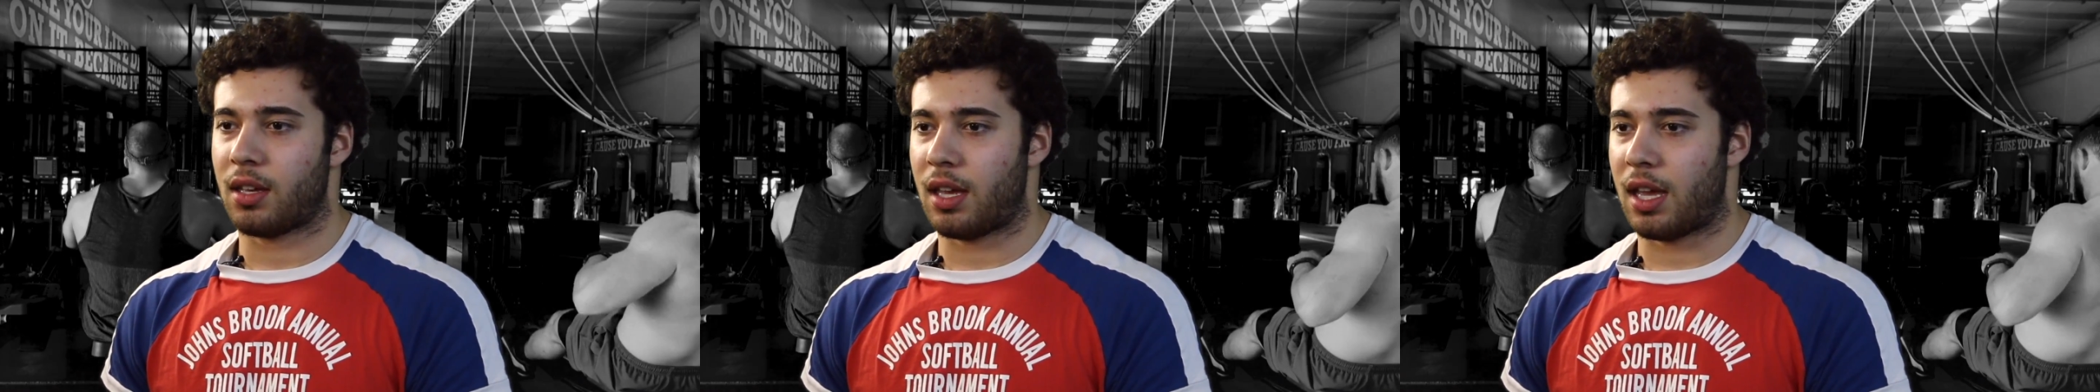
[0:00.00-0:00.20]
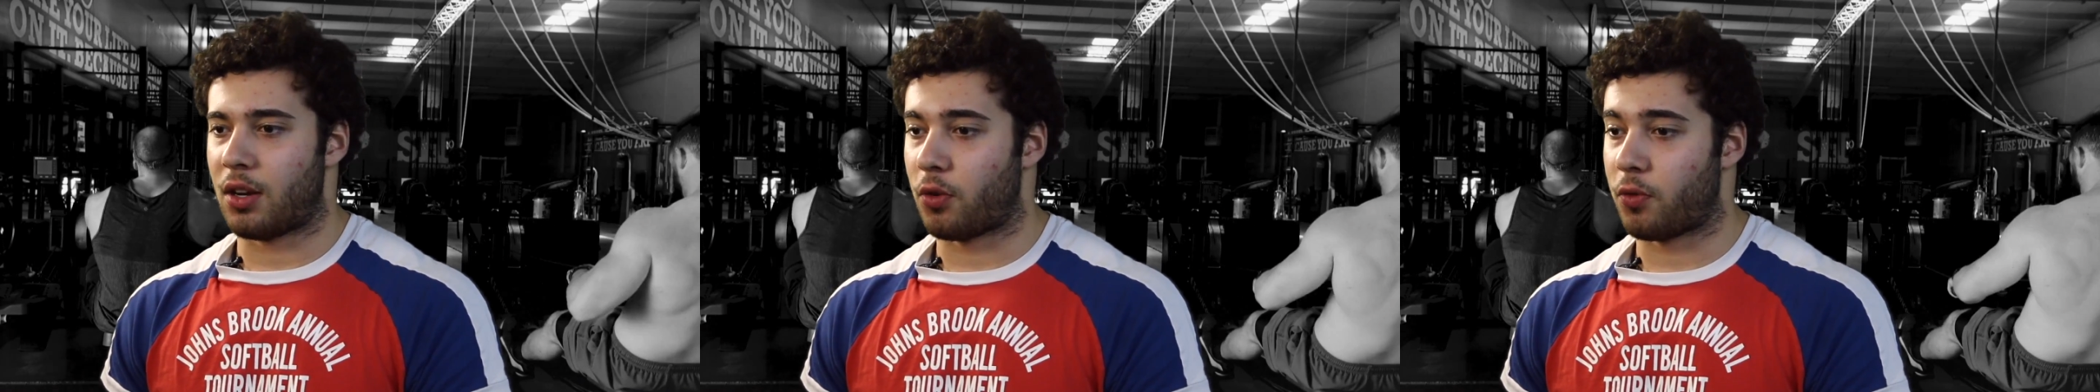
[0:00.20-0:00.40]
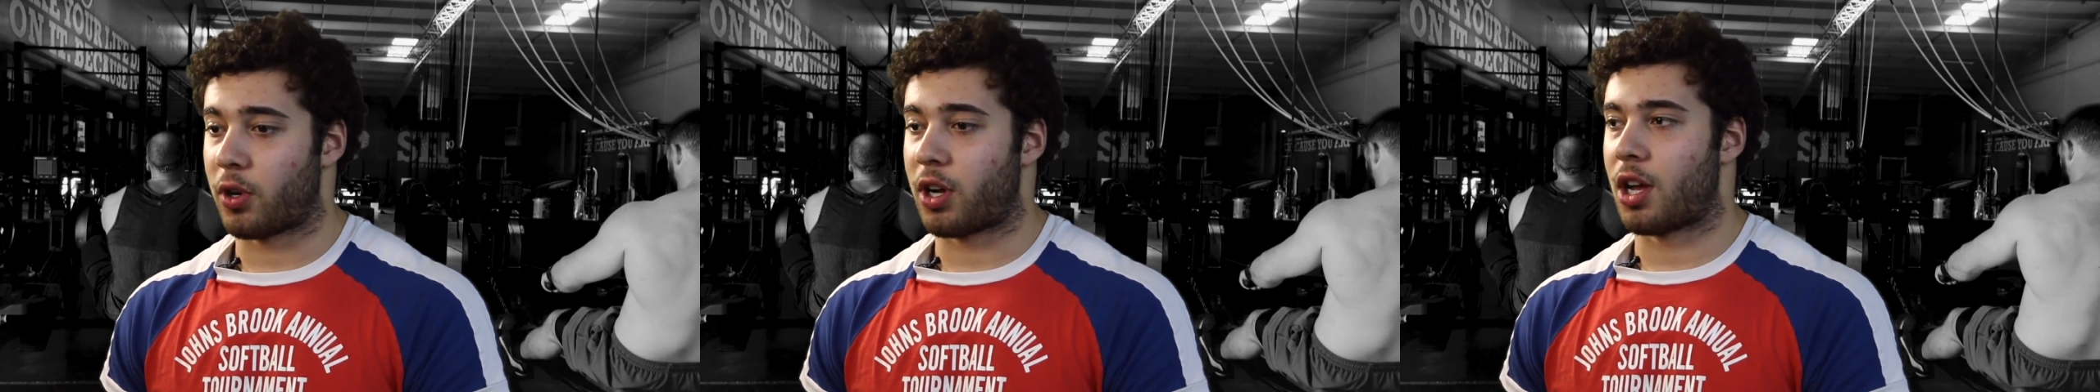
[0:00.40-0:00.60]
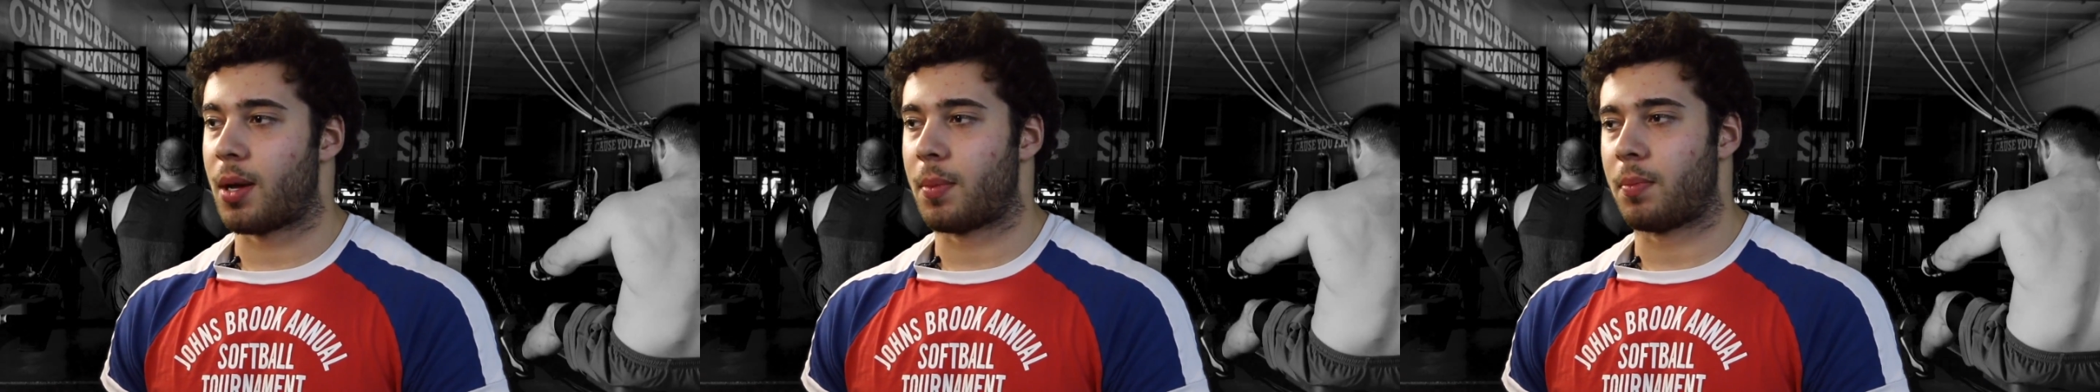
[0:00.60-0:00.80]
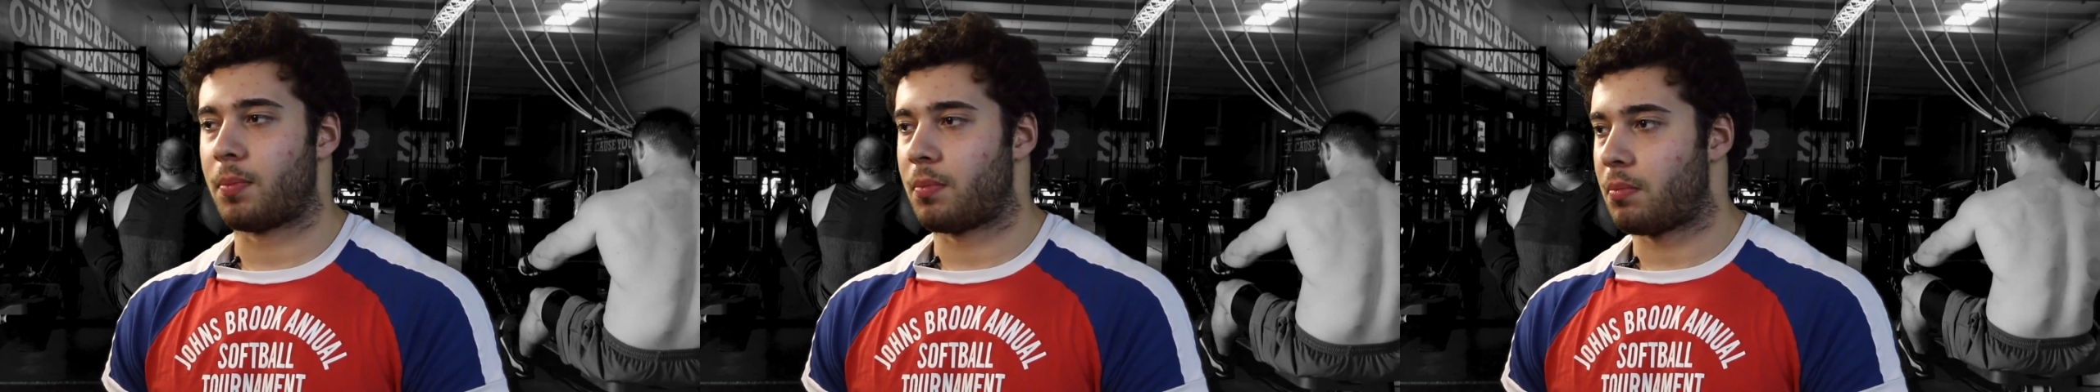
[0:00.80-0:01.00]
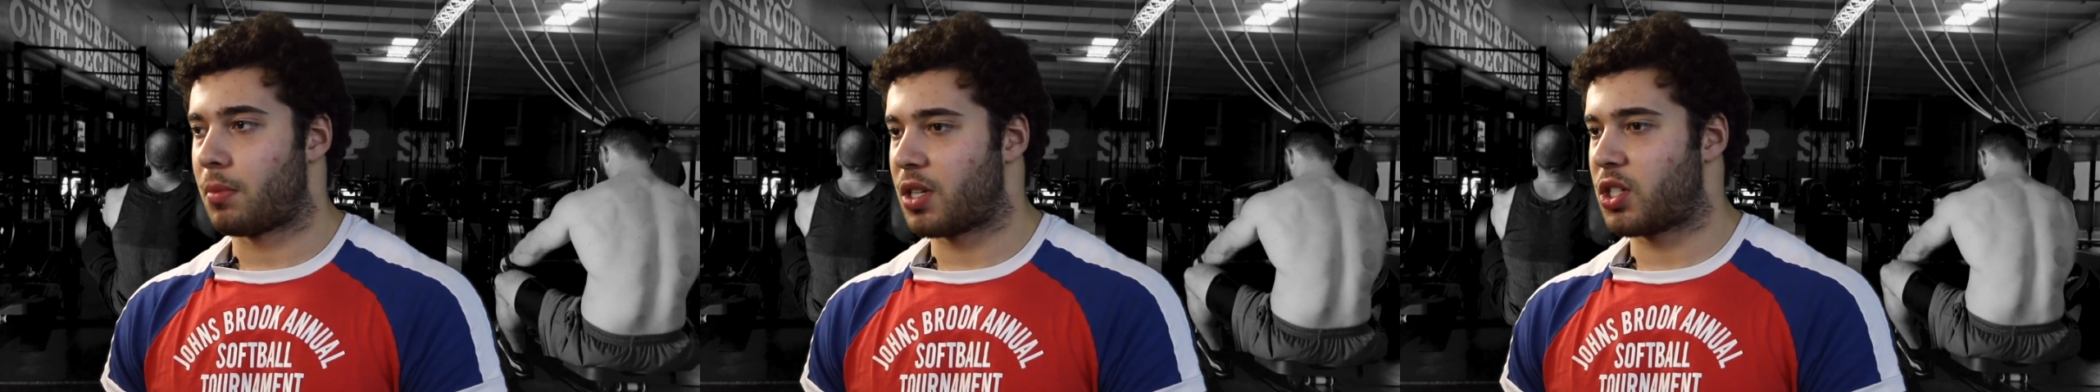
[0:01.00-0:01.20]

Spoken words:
and overcome my